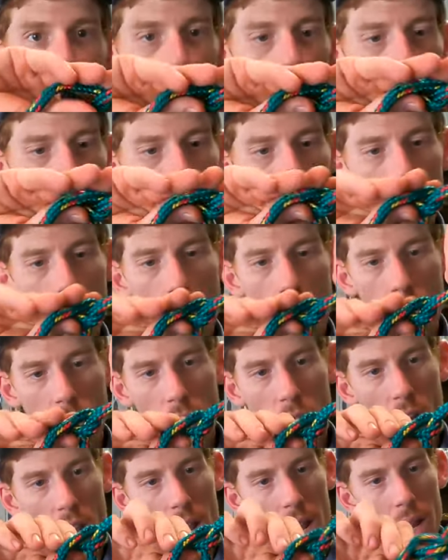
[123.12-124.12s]
more
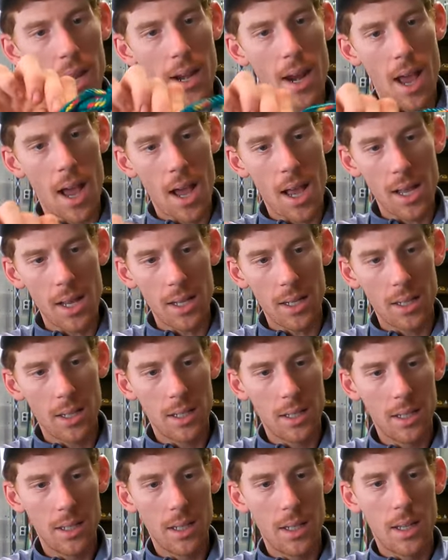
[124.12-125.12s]
overhand knot,
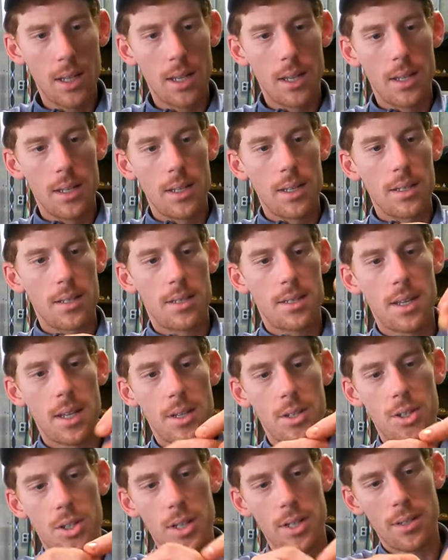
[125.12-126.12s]

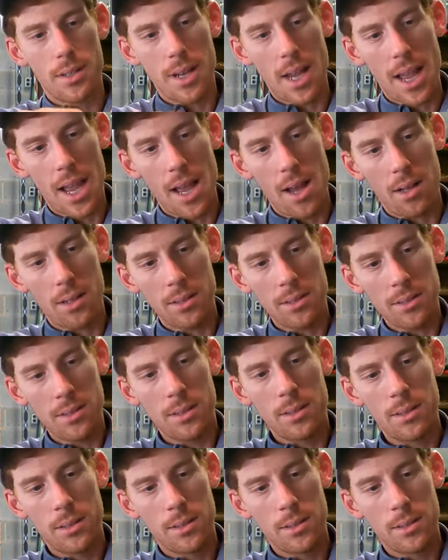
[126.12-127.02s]
cinch it down,